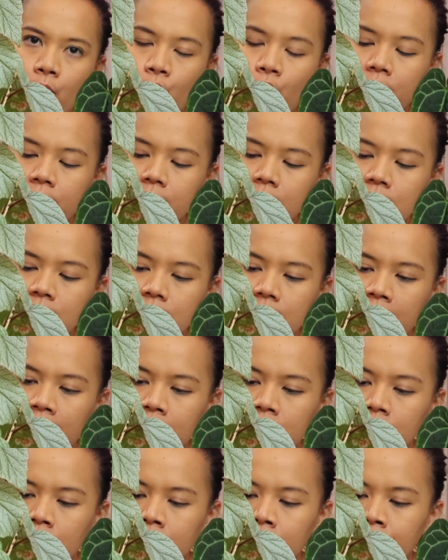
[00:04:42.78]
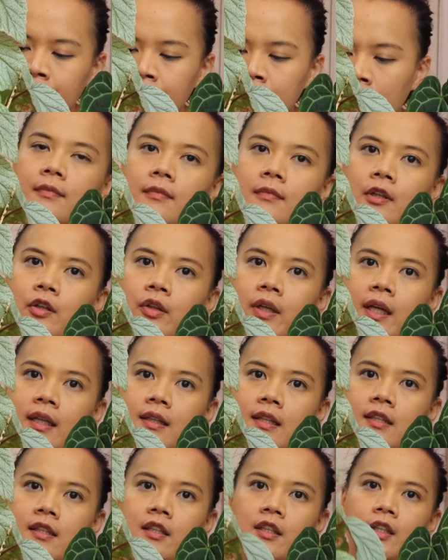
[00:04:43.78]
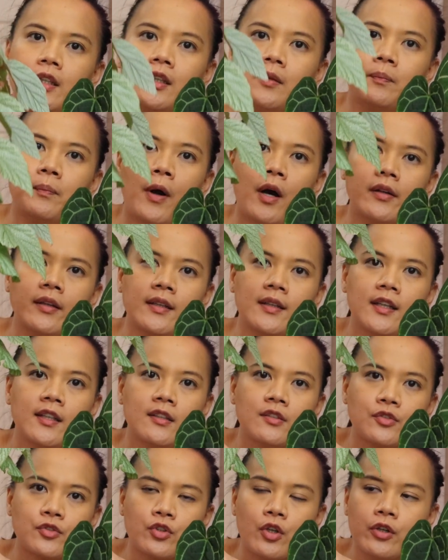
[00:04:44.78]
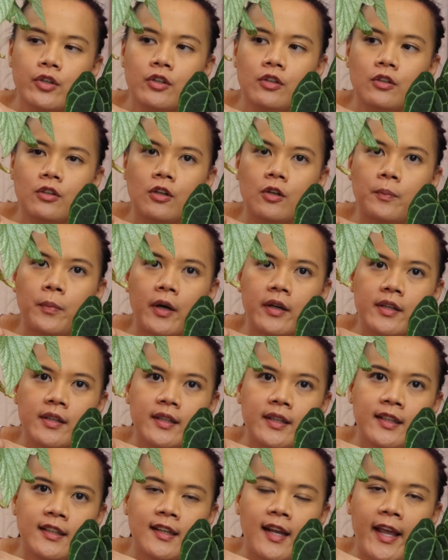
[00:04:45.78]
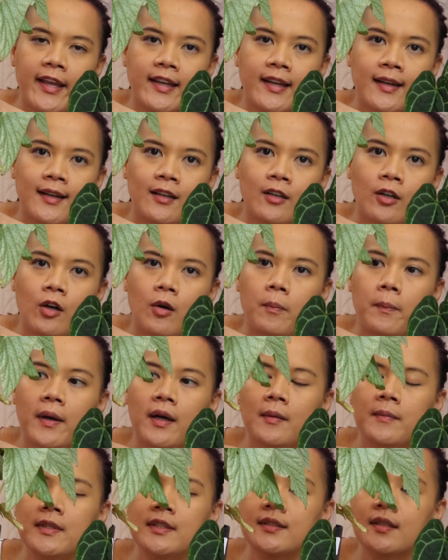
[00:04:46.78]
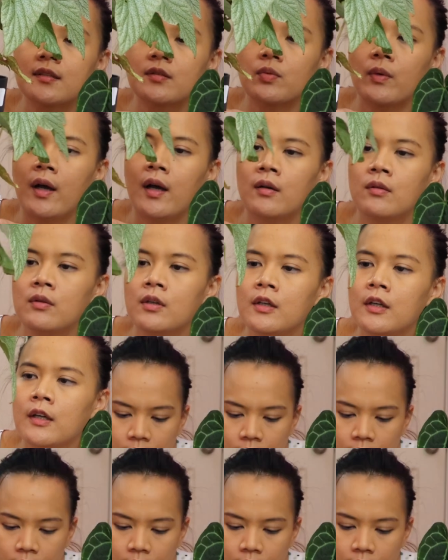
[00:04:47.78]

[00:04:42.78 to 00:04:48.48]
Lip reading: water indicator. You can either put it in the soil or put it in lega or pumice as well.